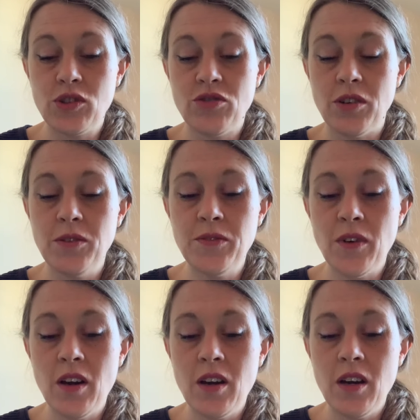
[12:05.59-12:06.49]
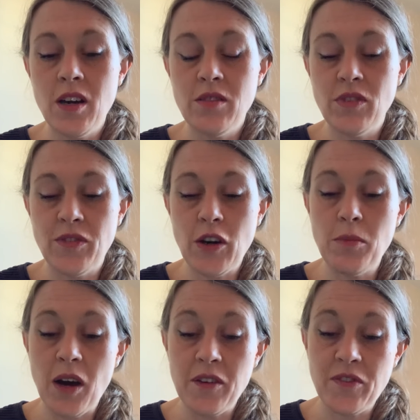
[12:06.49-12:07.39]
truth reveal
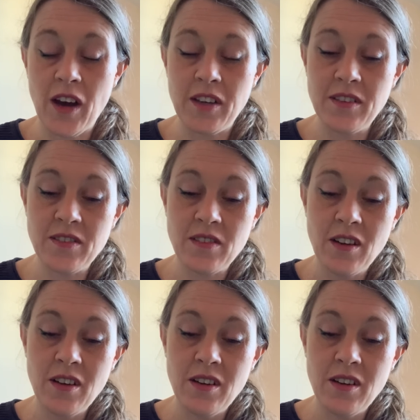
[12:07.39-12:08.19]
my face,